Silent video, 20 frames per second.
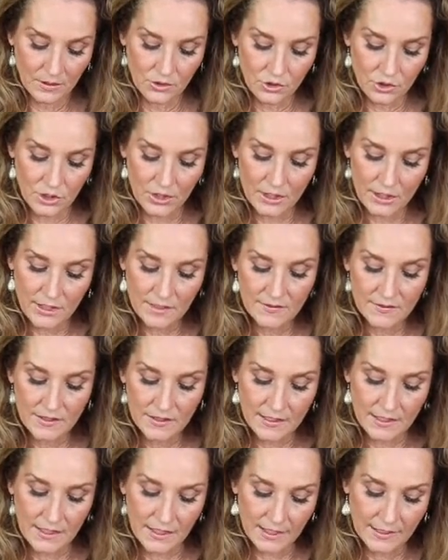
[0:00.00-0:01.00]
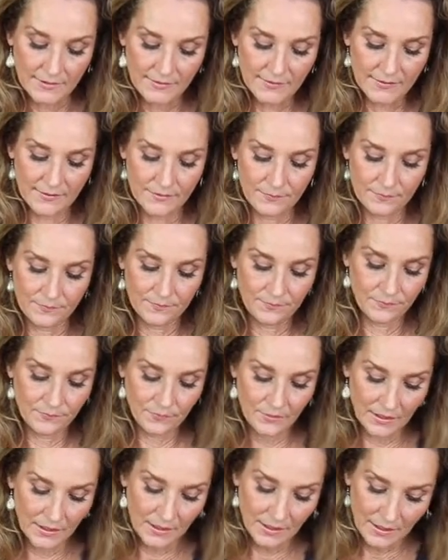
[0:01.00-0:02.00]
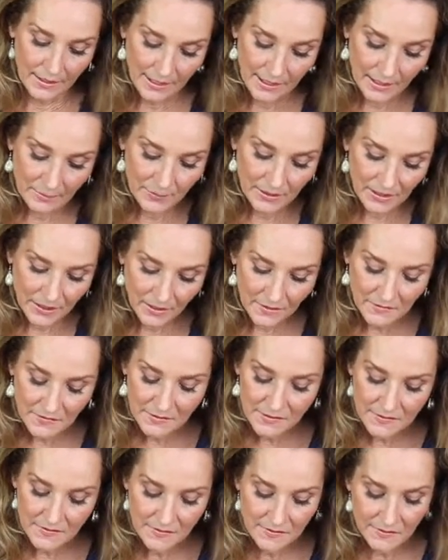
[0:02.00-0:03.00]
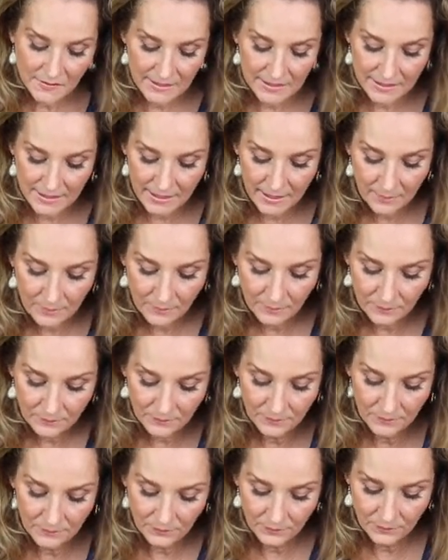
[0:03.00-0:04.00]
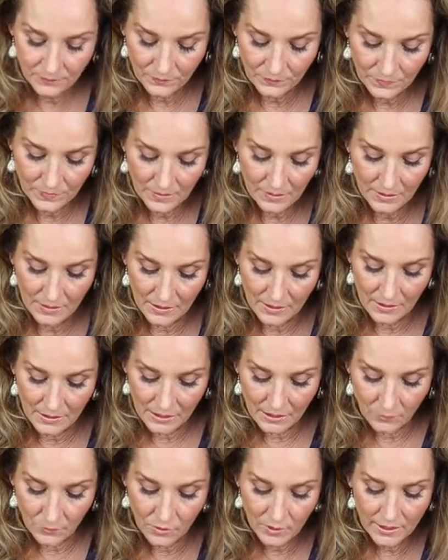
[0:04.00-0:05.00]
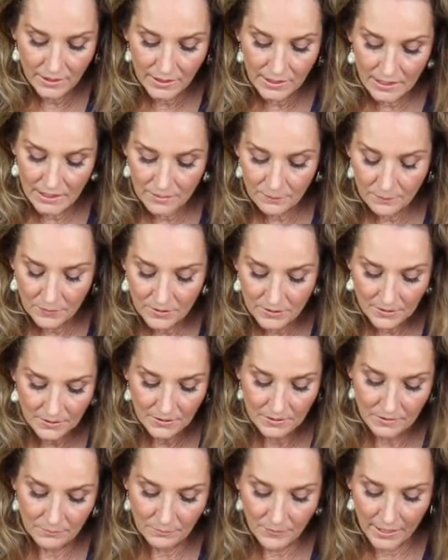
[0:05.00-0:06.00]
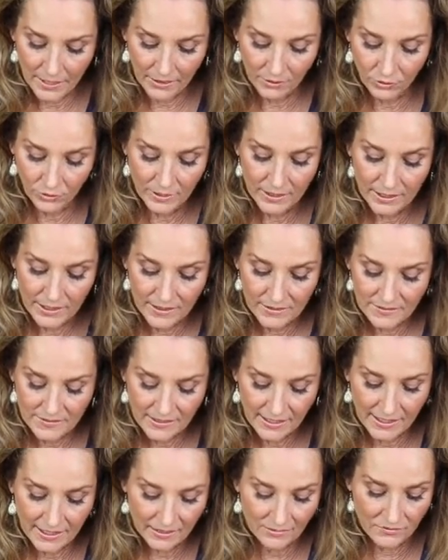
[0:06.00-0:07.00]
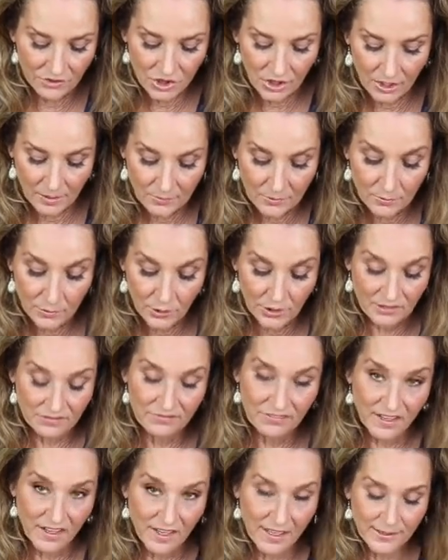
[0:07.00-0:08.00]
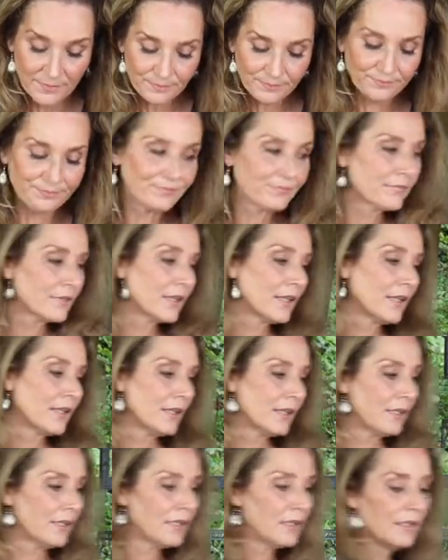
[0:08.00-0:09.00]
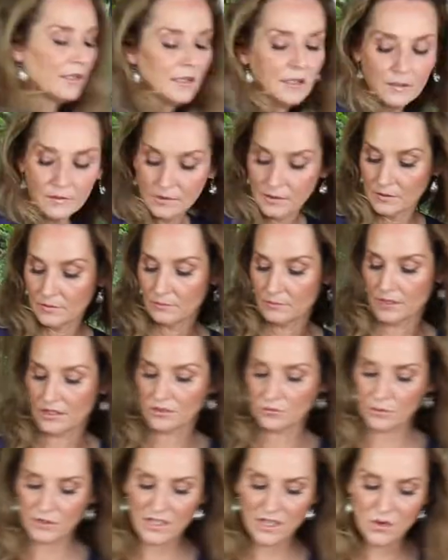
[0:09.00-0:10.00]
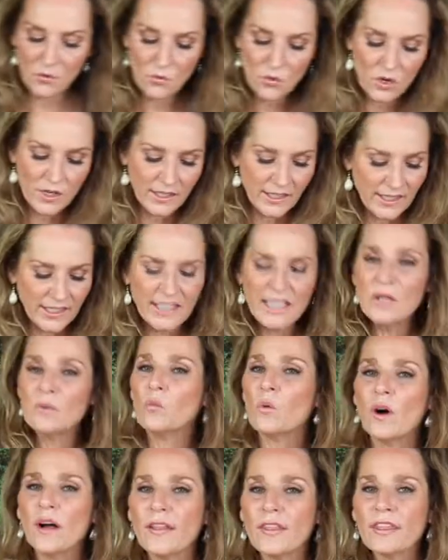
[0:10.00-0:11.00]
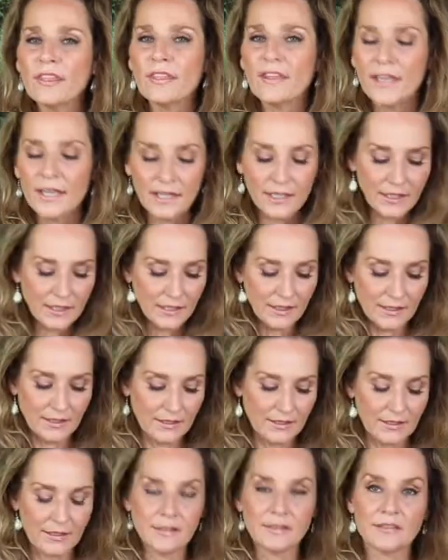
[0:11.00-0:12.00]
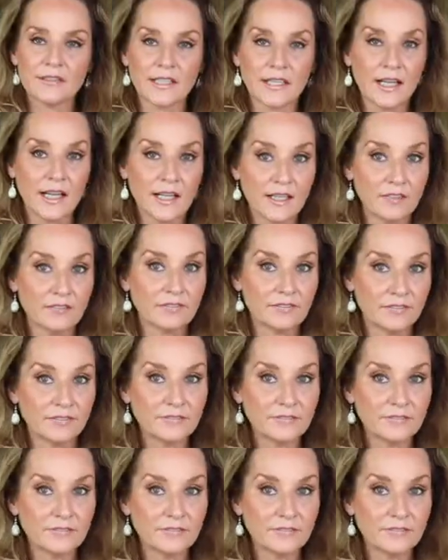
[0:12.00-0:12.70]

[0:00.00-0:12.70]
Just a dice. And because this is a dip, I want to keep my ingredients kind of chopped pretty fine, because we don't want any one thing to kind of